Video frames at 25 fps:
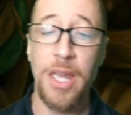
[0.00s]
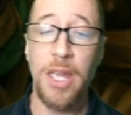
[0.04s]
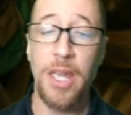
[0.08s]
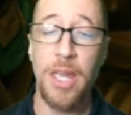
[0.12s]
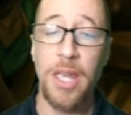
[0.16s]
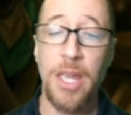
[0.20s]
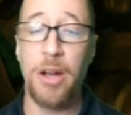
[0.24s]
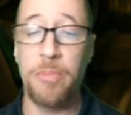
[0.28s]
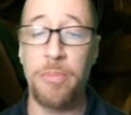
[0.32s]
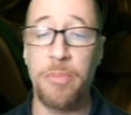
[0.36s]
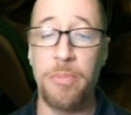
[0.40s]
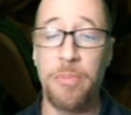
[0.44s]

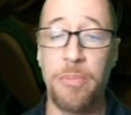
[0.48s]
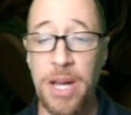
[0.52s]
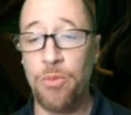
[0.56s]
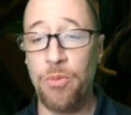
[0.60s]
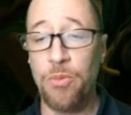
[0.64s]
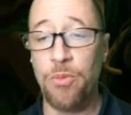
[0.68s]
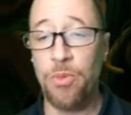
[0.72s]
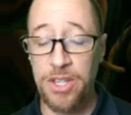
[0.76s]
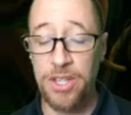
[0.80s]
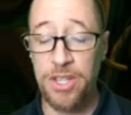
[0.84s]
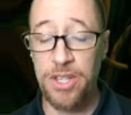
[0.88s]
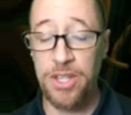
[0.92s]
But
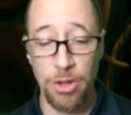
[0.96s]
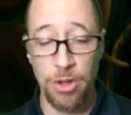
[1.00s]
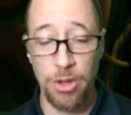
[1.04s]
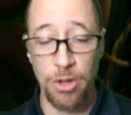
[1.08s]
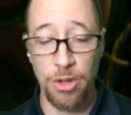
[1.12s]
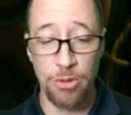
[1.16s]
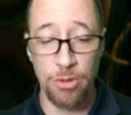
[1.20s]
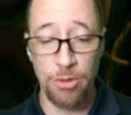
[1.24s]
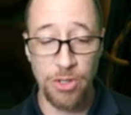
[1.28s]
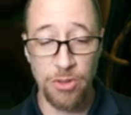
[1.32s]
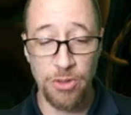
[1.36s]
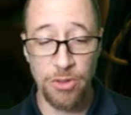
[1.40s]
we still
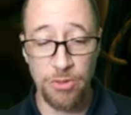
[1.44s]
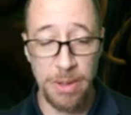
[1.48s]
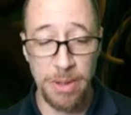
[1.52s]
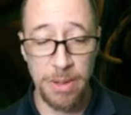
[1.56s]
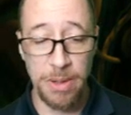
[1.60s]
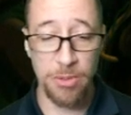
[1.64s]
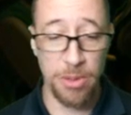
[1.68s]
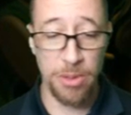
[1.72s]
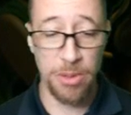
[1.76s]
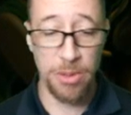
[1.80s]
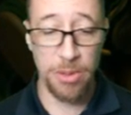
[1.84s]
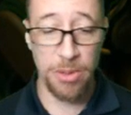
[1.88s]
always remember the